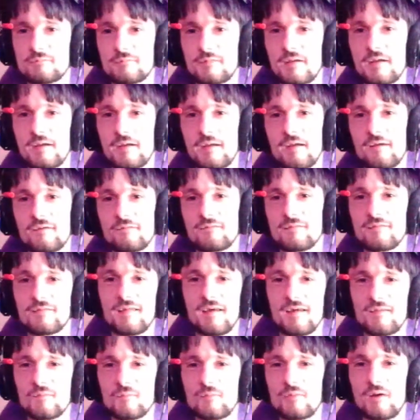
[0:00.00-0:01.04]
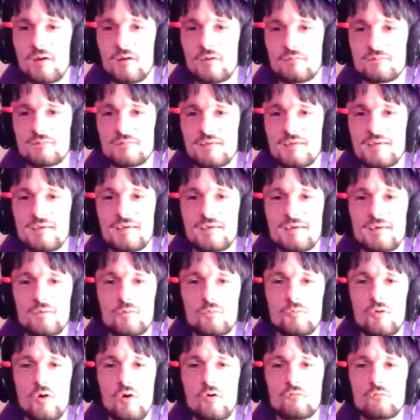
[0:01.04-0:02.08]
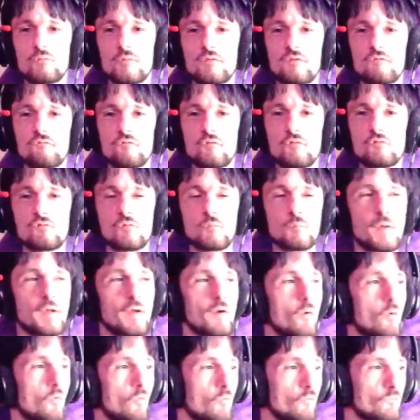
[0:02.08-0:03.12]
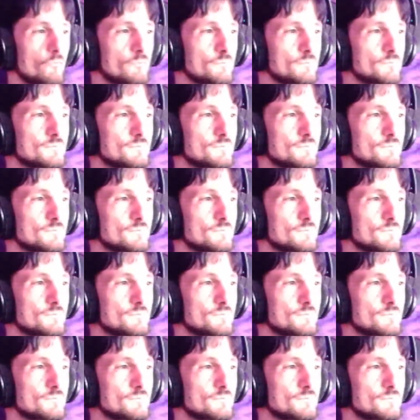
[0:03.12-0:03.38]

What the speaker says: Can't guarantee that, to be honest. Who knows what the future may hold.